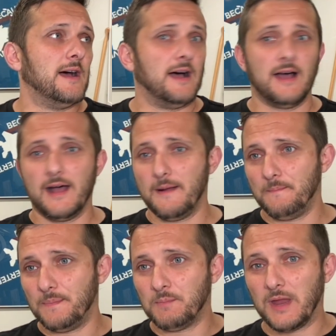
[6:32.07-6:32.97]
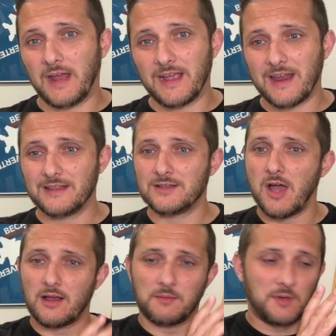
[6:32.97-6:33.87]
But I kind of
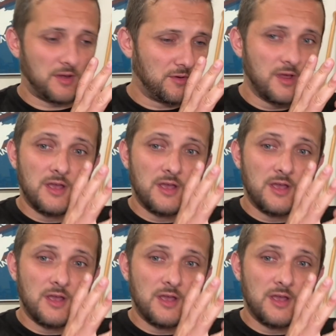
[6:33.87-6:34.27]
talk about